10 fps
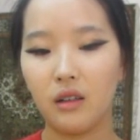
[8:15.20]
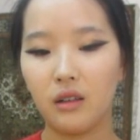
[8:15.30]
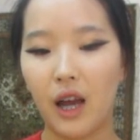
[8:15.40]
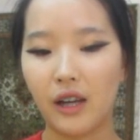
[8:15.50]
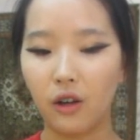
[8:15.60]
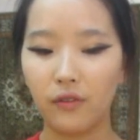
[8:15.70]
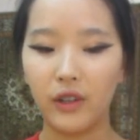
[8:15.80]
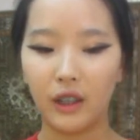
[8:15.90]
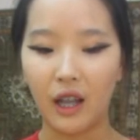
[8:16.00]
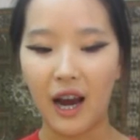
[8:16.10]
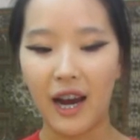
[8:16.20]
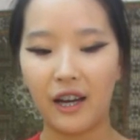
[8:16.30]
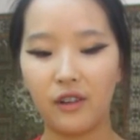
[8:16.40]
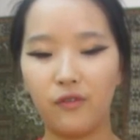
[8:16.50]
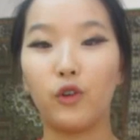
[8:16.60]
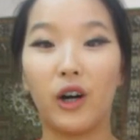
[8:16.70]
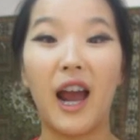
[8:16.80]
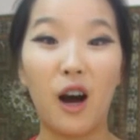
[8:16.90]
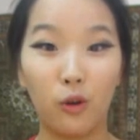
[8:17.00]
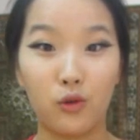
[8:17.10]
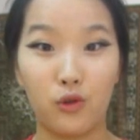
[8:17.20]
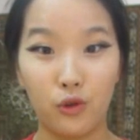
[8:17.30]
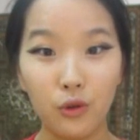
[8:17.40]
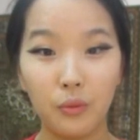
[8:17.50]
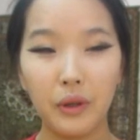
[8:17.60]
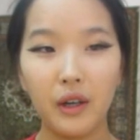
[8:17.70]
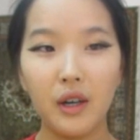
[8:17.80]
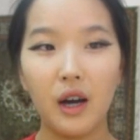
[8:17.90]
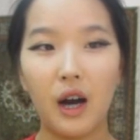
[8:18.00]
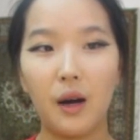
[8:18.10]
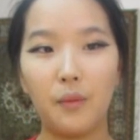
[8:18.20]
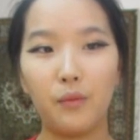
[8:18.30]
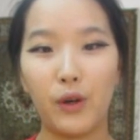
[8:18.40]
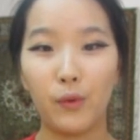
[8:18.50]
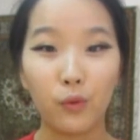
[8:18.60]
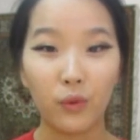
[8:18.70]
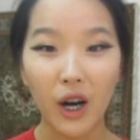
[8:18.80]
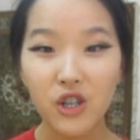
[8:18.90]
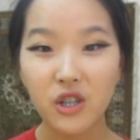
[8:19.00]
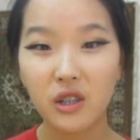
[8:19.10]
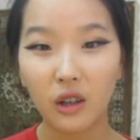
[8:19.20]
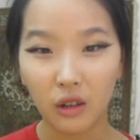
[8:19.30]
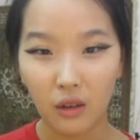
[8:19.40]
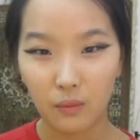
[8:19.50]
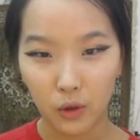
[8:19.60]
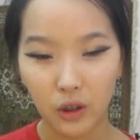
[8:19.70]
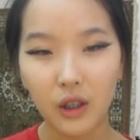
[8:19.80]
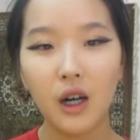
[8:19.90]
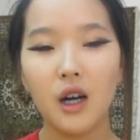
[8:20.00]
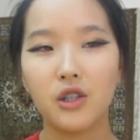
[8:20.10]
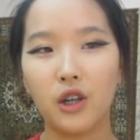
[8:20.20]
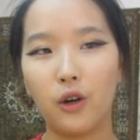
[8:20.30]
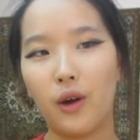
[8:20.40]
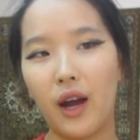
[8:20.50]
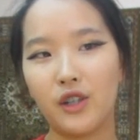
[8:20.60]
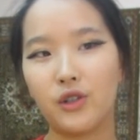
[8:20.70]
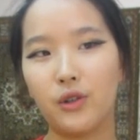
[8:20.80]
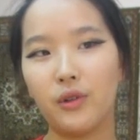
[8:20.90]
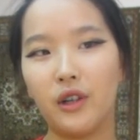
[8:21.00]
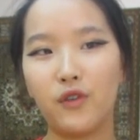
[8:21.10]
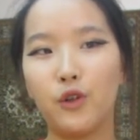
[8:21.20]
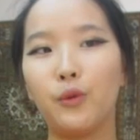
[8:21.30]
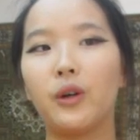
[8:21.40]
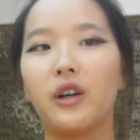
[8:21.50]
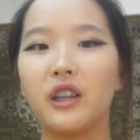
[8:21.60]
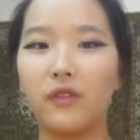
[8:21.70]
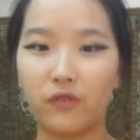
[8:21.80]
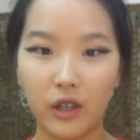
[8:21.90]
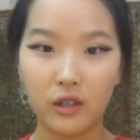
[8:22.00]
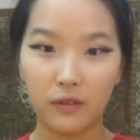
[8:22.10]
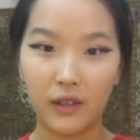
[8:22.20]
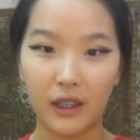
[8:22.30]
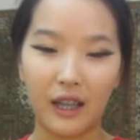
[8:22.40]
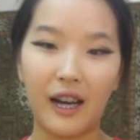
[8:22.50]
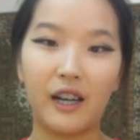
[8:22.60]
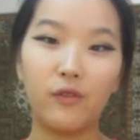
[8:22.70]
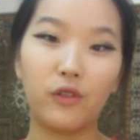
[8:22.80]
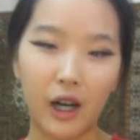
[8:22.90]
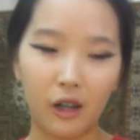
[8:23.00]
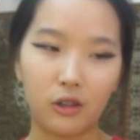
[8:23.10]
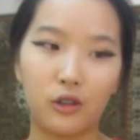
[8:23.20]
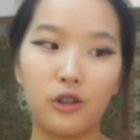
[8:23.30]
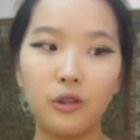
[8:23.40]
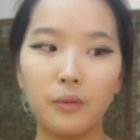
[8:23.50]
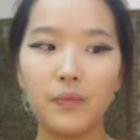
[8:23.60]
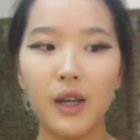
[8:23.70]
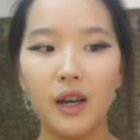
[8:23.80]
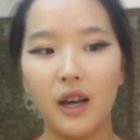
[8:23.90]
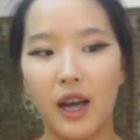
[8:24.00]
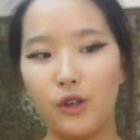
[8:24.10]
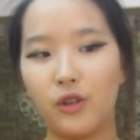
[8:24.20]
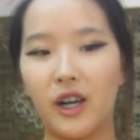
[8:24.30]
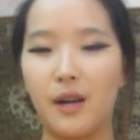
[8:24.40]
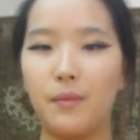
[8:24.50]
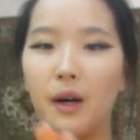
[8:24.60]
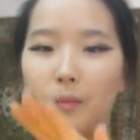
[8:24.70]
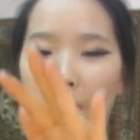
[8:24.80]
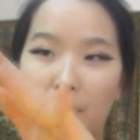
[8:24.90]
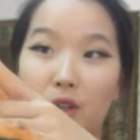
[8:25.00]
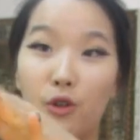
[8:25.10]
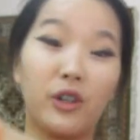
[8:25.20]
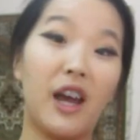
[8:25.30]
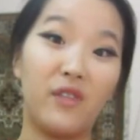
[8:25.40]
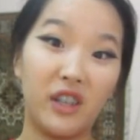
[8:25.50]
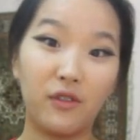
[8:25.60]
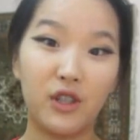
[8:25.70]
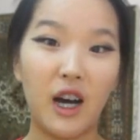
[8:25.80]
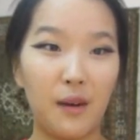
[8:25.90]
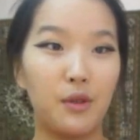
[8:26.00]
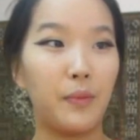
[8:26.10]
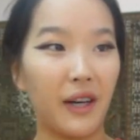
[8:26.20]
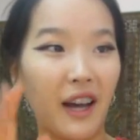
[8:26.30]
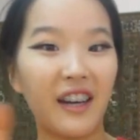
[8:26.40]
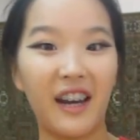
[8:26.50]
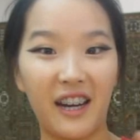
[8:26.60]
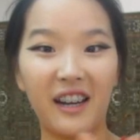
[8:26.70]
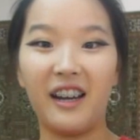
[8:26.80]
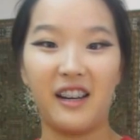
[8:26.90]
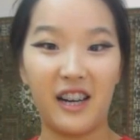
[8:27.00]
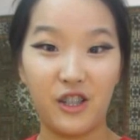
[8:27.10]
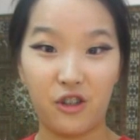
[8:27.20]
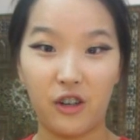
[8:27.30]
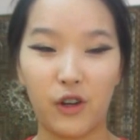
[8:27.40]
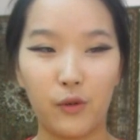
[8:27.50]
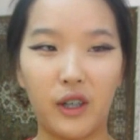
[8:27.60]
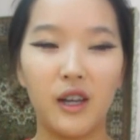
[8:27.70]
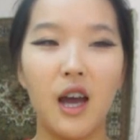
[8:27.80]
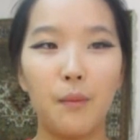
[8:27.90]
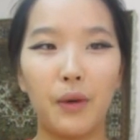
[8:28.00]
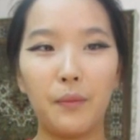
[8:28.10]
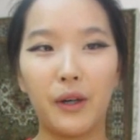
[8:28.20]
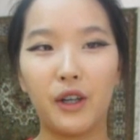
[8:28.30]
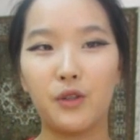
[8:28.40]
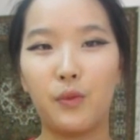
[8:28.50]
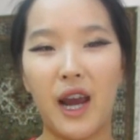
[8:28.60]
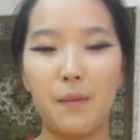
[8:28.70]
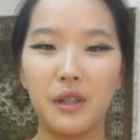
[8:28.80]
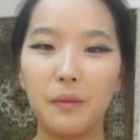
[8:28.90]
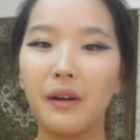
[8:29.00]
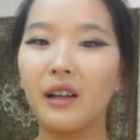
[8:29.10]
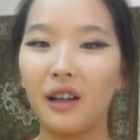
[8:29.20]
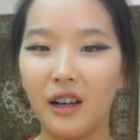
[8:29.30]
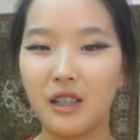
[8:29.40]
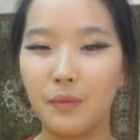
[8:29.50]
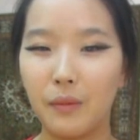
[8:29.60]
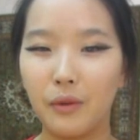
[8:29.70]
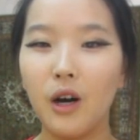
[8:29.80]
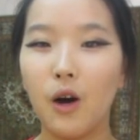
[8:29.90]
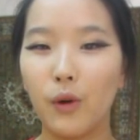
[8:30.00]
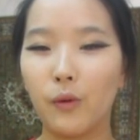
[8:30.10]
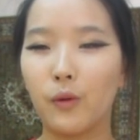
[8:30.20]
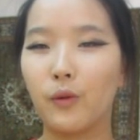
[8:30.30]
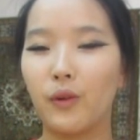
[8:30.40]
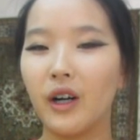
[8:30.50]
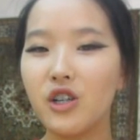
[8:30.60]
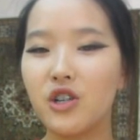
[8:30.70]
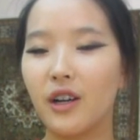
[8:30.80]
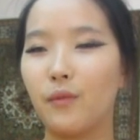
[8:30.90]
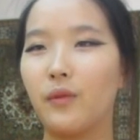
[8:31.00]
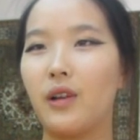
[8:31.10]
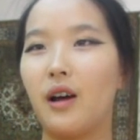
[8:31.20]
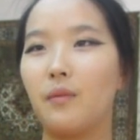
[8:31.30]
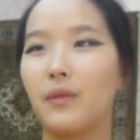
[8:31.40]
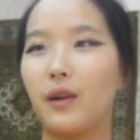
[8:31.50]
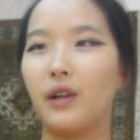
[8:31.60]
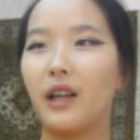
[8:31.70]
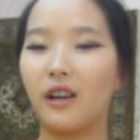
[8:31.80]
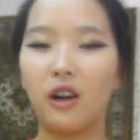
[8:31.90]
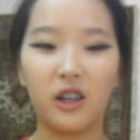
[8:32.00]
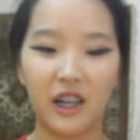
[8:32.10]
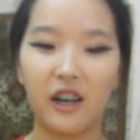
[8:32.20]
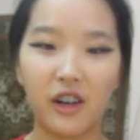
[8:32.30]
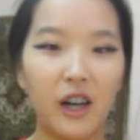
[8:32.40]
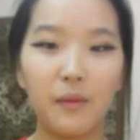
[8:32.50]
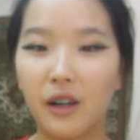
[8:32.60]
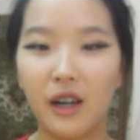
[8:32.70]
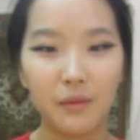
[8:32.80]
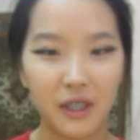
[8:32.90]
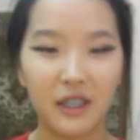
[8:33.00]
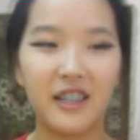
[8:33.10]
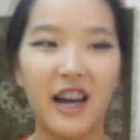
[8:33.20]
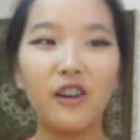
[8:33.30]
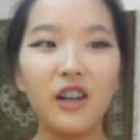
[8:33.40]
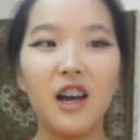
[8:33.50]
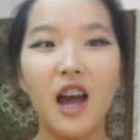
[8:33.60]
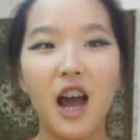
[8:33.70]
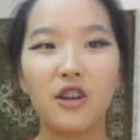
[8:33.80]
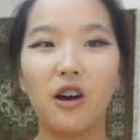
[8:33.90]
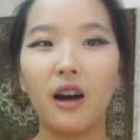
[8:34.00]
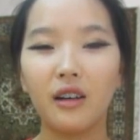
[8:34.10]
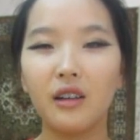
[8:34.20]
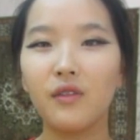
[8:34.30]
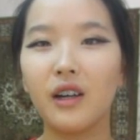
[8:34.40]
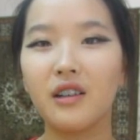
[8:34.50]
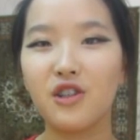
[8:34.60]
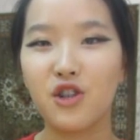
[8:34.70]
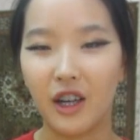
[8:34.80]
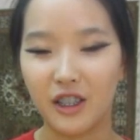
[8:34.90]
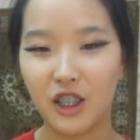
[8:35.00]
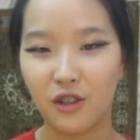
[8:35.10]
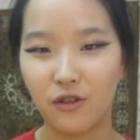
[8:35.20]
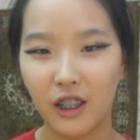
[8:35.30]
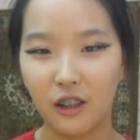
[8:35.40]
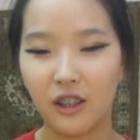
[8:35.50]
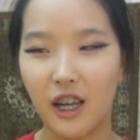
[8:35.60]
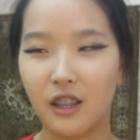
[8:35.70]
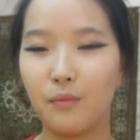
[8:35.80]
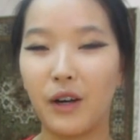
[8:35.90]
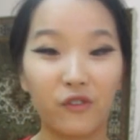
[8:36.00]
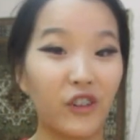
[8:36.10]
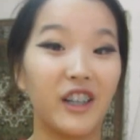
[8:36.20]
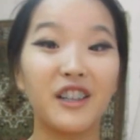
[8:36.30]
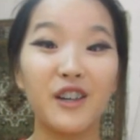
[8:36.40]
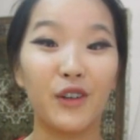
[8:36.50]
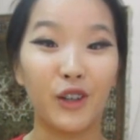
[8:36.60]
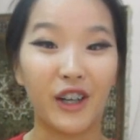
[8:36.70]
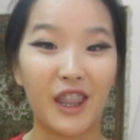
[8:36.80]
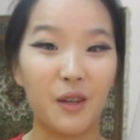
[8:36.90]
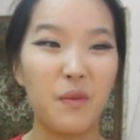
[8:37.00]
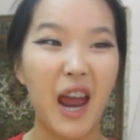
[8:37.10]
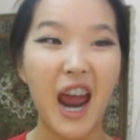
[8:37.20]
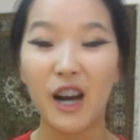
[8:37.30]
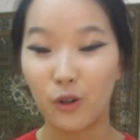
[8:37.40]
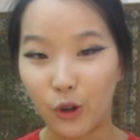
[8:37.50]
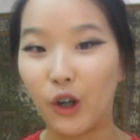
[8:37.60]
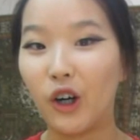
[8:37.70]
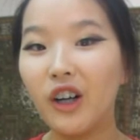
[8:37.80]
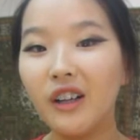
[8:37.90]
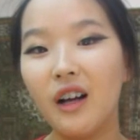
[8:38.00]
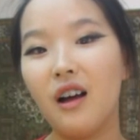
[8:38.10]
like of the line for our group, we were rushed a lot more. So if you were at the front of the line for our group and you came up, maybe you'd have enough time to be like, hey, hey, hey to everyone. But because we happened to be the last people, we were rushed, and they were like, oh, okay, hurry up, sit down. And so I didn't even get the chance to really look at them. My friend didn't even look at them at all.